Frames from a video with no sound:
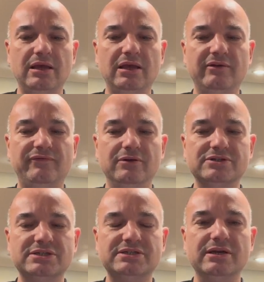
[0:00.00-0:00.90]
If you're
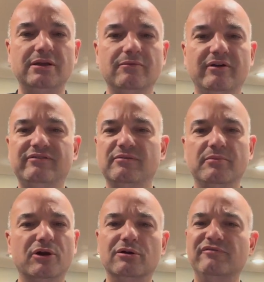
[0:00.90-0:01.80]
just dealing with some
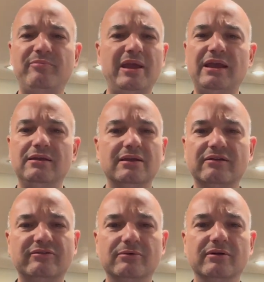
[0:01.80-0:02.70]
nerve pain,
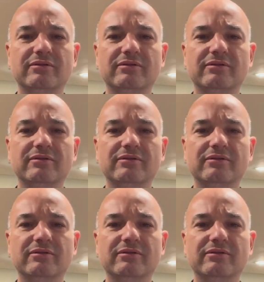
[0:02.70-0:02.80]
that sort of